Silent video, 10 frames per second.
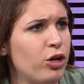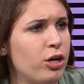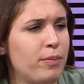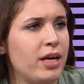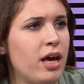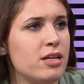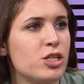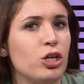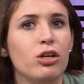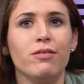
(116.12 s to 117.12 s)
her because
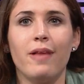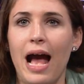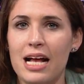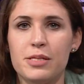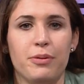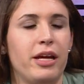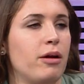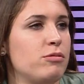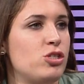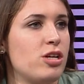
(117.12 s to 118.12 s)
her last breakup
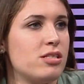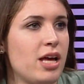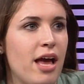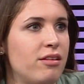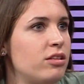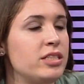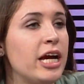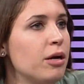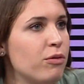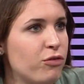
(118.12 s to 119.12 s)
was just I,
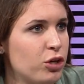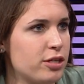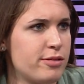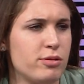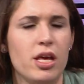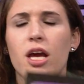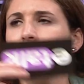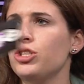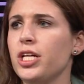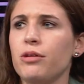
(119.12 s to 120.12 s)
terrible for her because there was
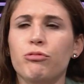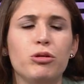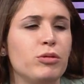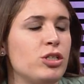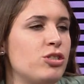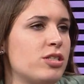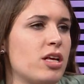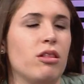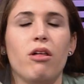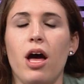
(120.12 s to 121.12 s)
cheating rumors just oh,
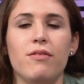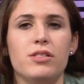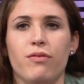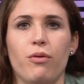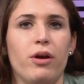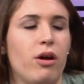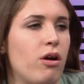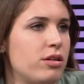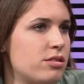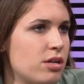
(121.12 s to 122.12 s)
yeah. a lot of stuff oh that was
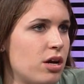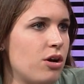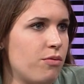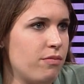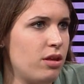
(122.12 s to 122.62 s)
on, bad so. that was